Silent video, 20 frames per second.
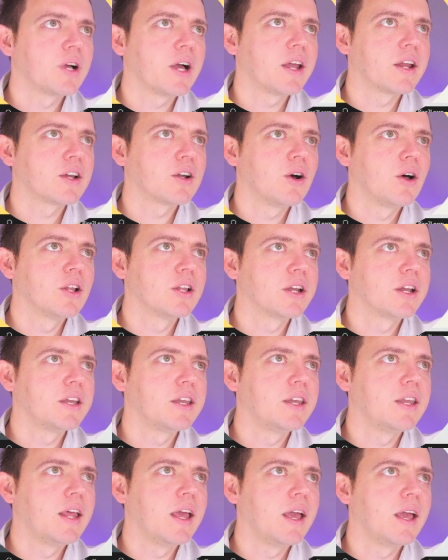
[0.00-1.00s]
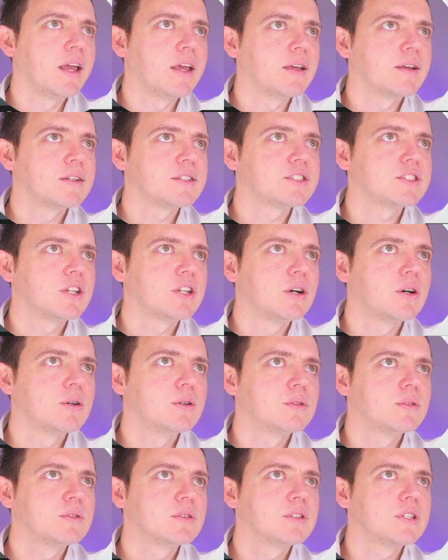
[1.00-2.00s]
we'll kind of call it a day
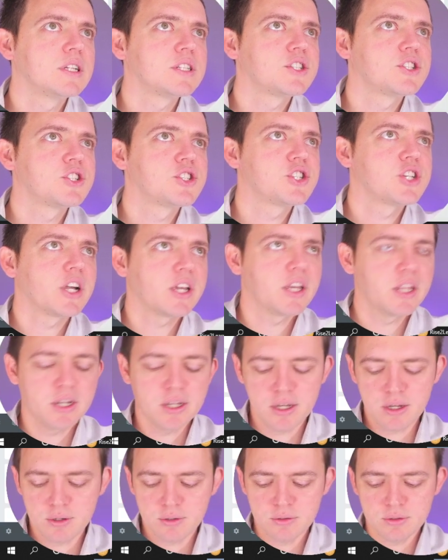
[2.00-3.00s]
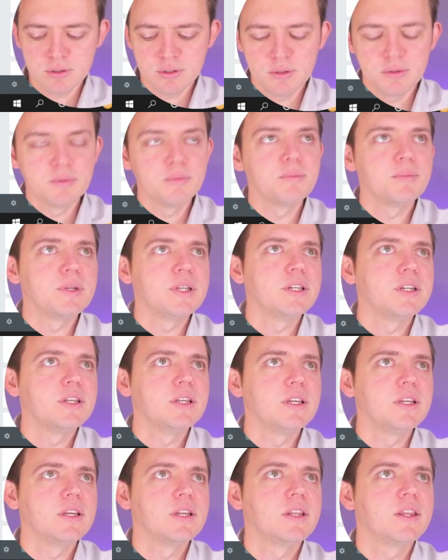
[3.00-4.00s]
so let's check it out
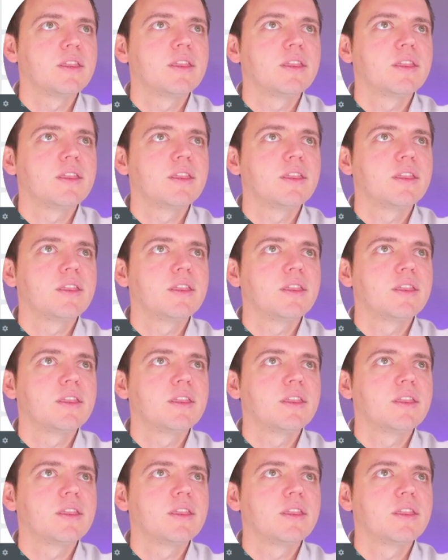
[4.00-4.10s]
vd